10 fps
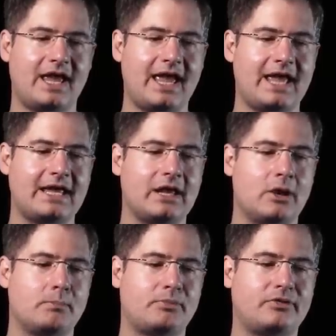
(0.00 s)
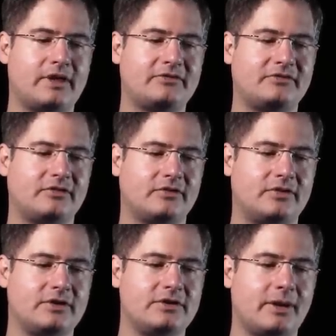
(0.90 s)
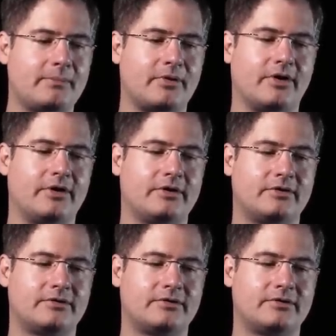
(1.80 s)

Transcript: A plus the number,